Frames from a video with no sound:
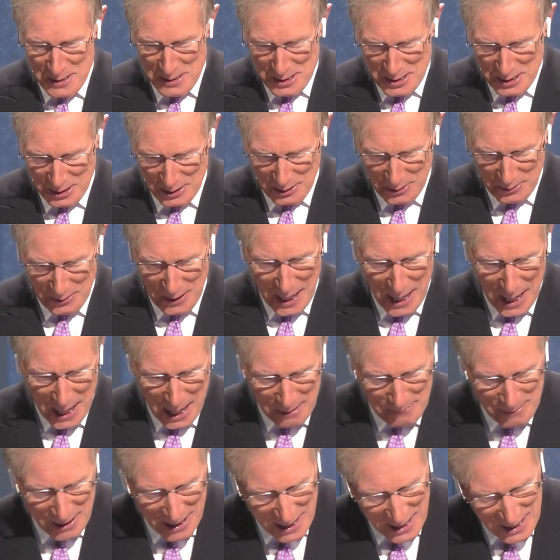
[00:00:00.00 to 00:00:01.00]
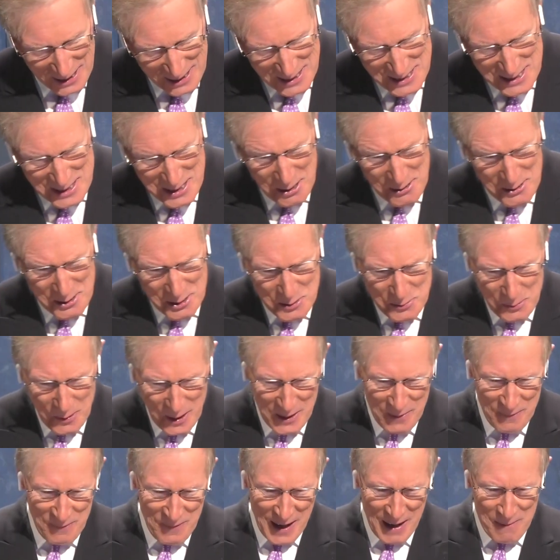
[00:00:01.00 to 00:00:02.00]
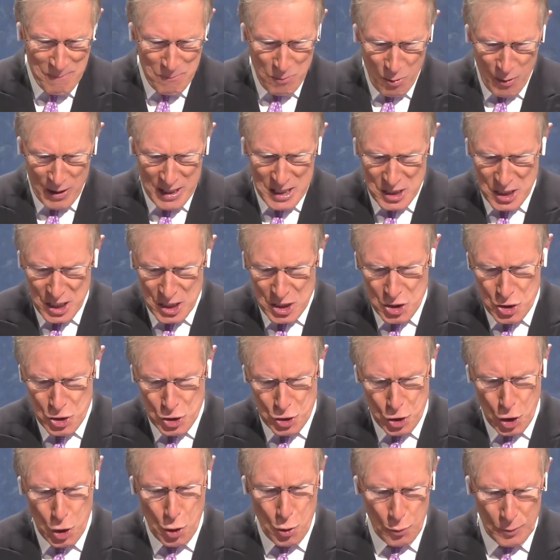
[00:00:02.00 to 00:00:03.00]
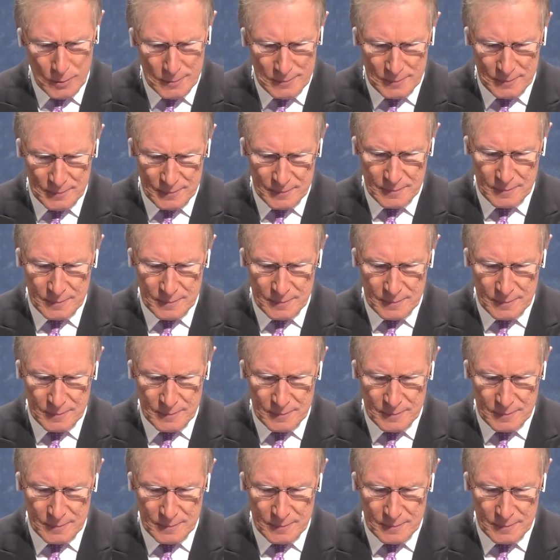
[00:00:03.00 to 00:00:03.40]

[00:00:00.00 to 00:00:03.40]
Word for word: Mr. Crab. Let's go to 25 points in zoo.